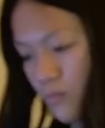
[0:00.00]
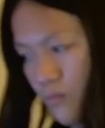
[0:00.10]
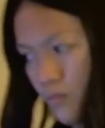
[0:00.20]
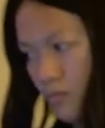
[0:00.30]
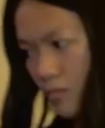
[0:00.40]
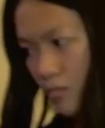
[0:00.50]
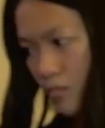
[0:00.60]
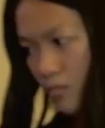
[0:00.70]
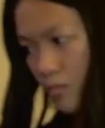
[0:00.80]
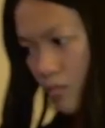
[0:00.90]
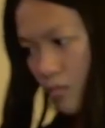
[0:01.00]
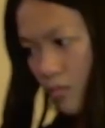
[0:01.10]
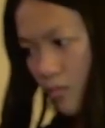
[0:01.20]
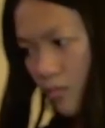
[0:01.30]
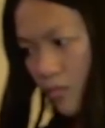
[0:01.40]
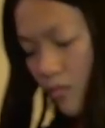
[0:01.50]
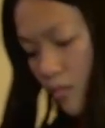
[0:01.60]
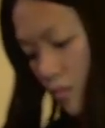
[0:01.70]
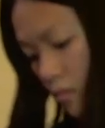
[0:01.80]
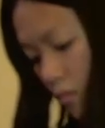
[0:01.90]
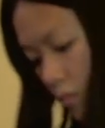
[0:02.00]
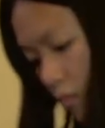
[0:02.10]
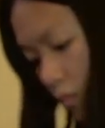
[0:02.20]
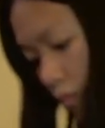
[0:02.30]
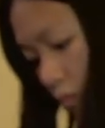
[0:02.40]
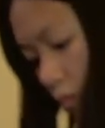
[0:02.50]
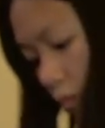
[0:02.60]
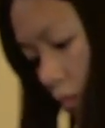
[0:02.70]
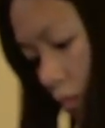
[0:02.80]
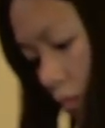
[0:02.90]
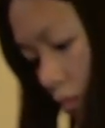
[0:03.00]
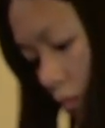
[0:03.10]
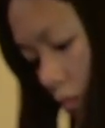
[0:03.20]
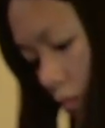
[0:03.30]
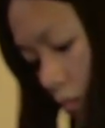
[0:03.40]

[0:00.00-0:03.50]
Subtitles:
(silent)